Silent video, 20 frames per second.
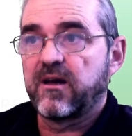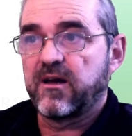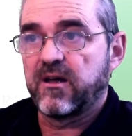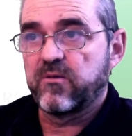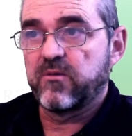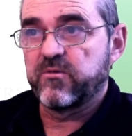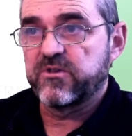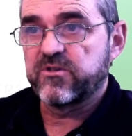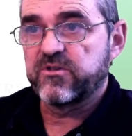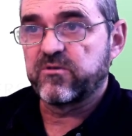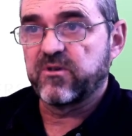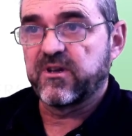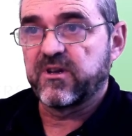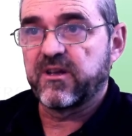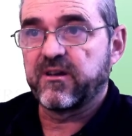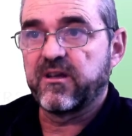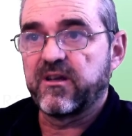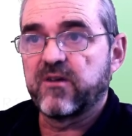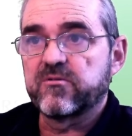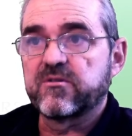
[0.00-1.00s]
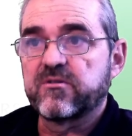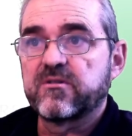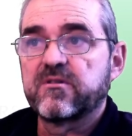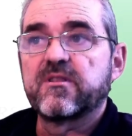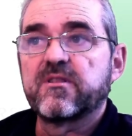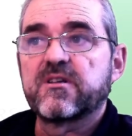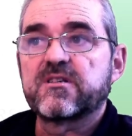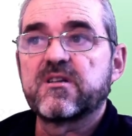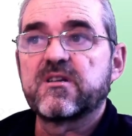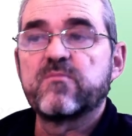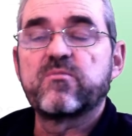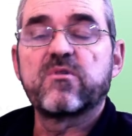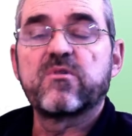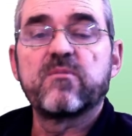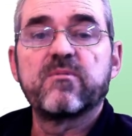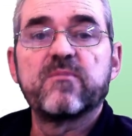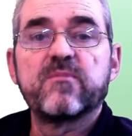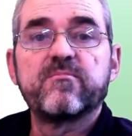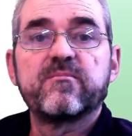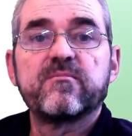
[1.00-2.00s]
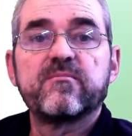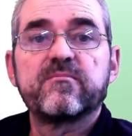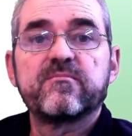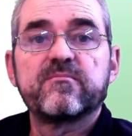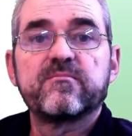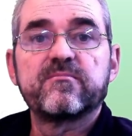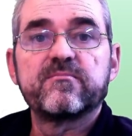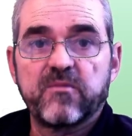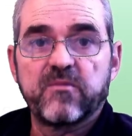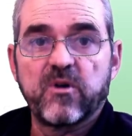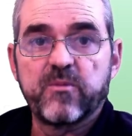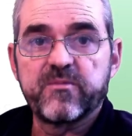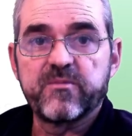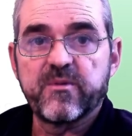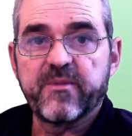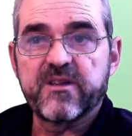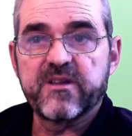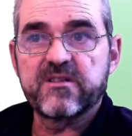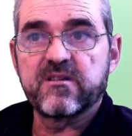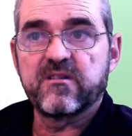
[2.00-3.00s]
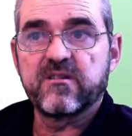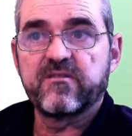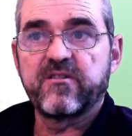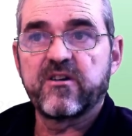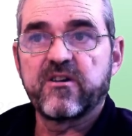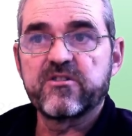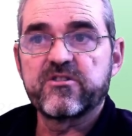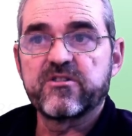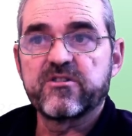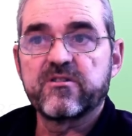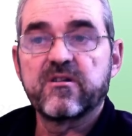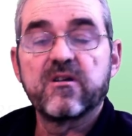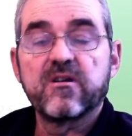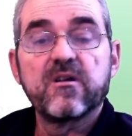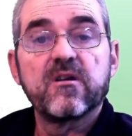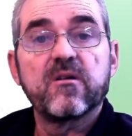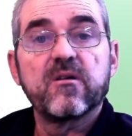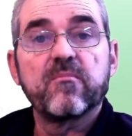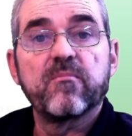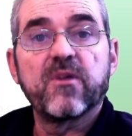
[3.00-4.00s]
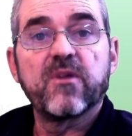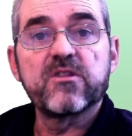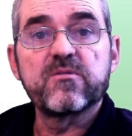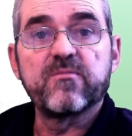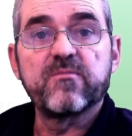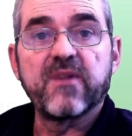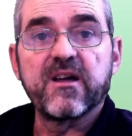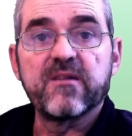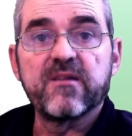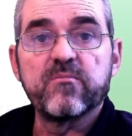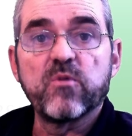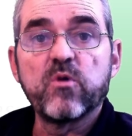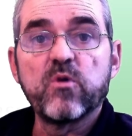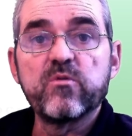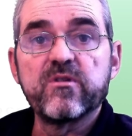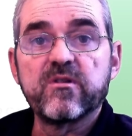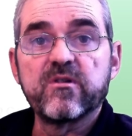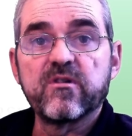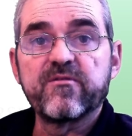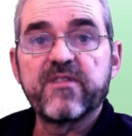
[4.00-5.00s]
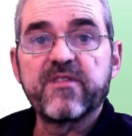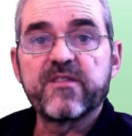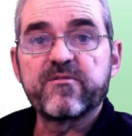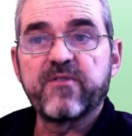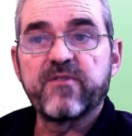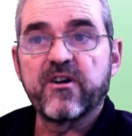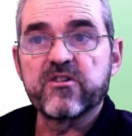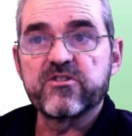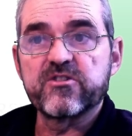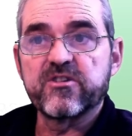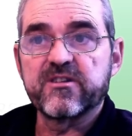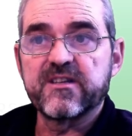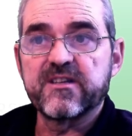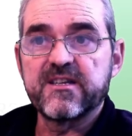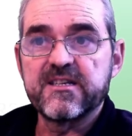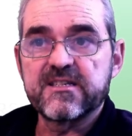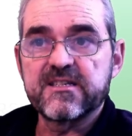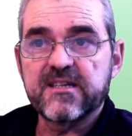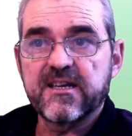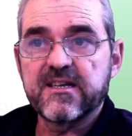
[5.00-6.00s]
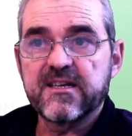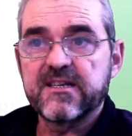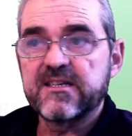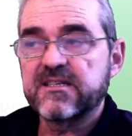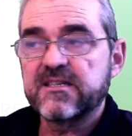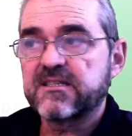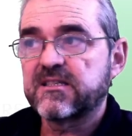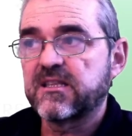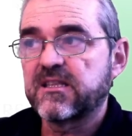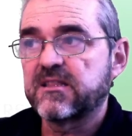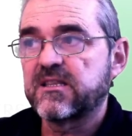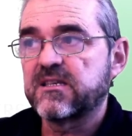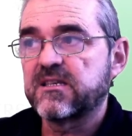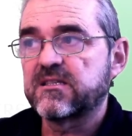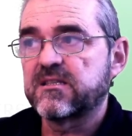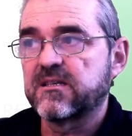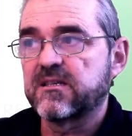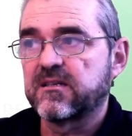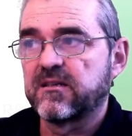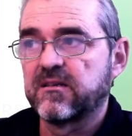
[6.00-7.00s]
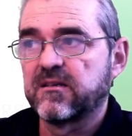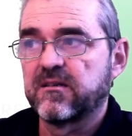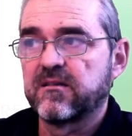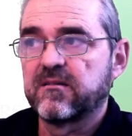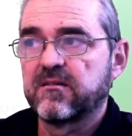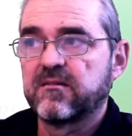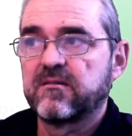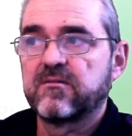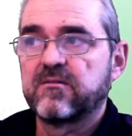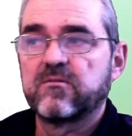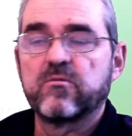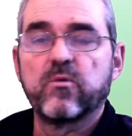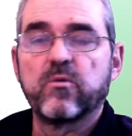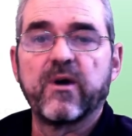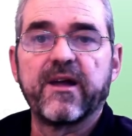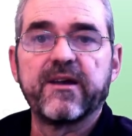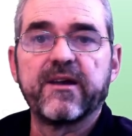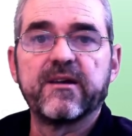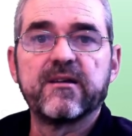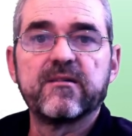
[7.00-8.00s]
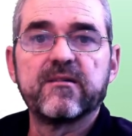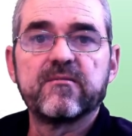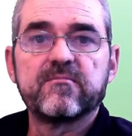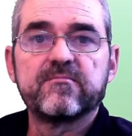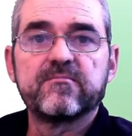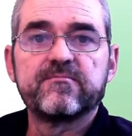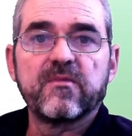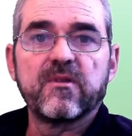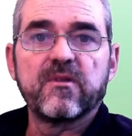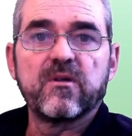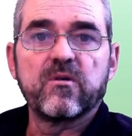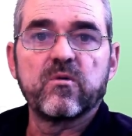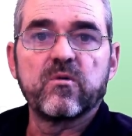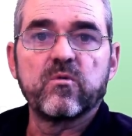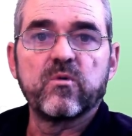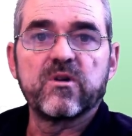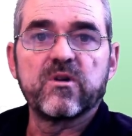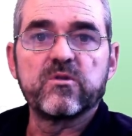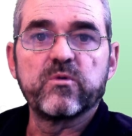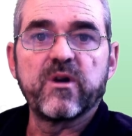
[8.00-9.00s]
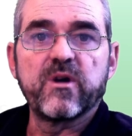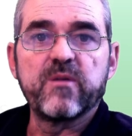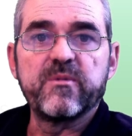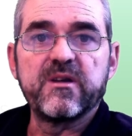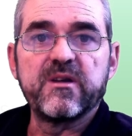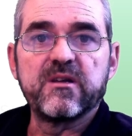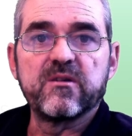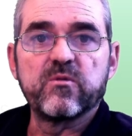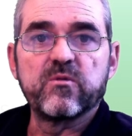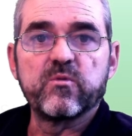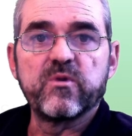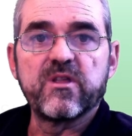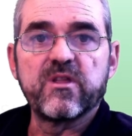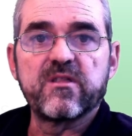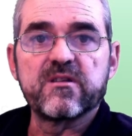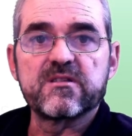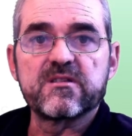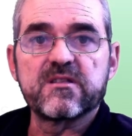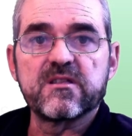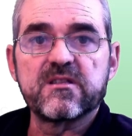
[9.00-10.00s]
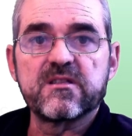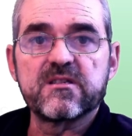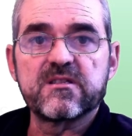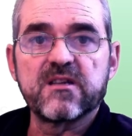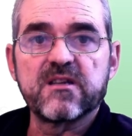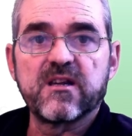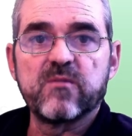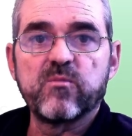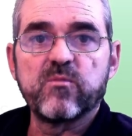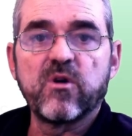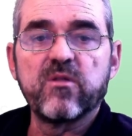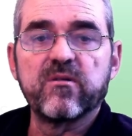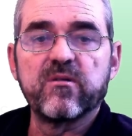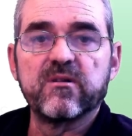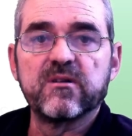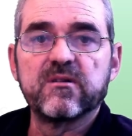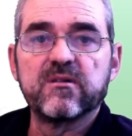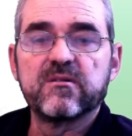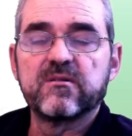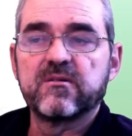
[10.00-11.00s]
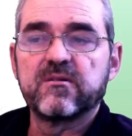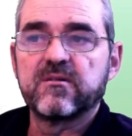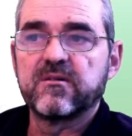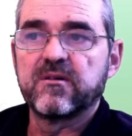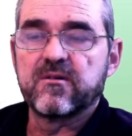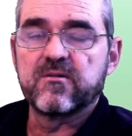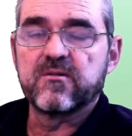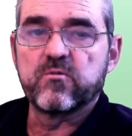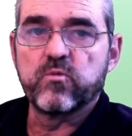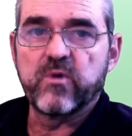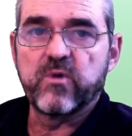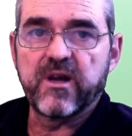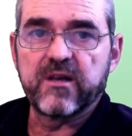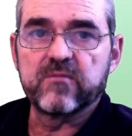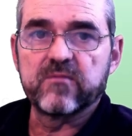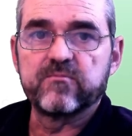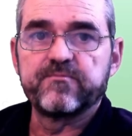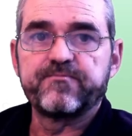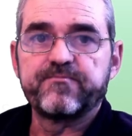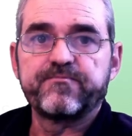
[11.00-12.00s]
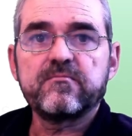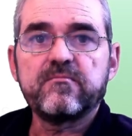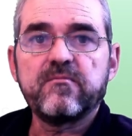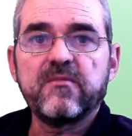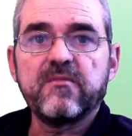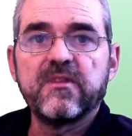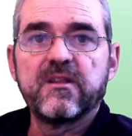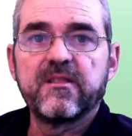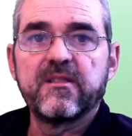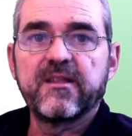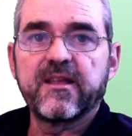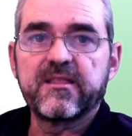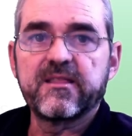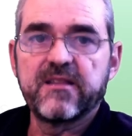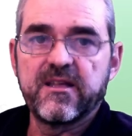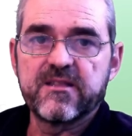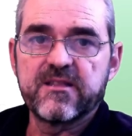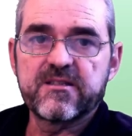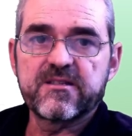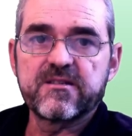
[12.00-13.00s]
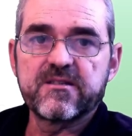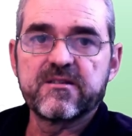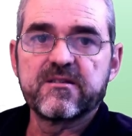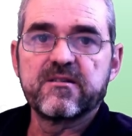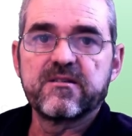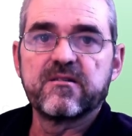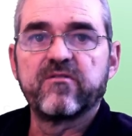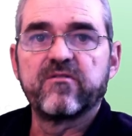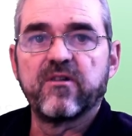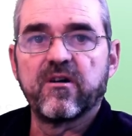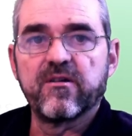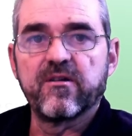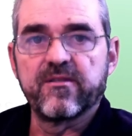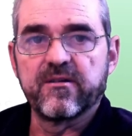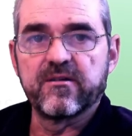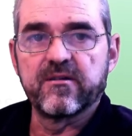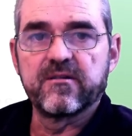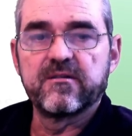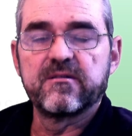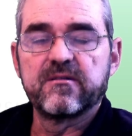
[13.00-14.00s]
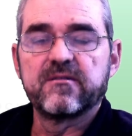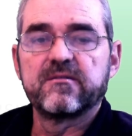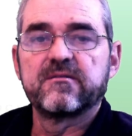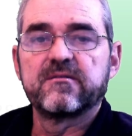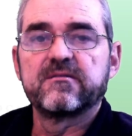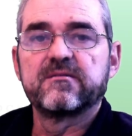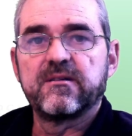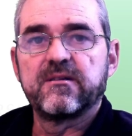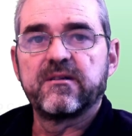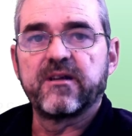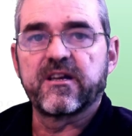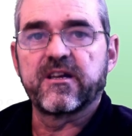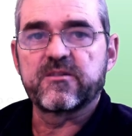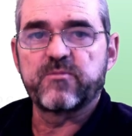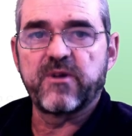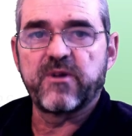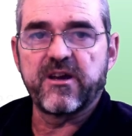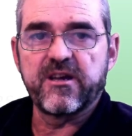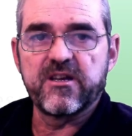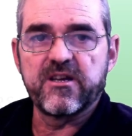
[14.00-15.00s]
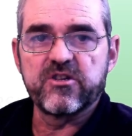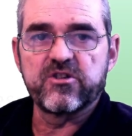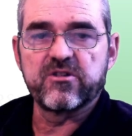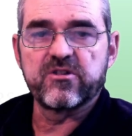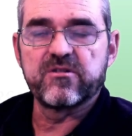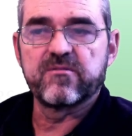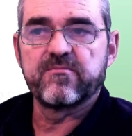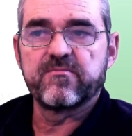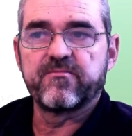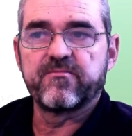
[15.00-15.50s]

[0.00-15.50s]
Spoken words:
I wish to carry out the same problem, optimizing a function, but my model of that function is a statistical one. What do I mean with a statistical model? Well, that needs further explanation.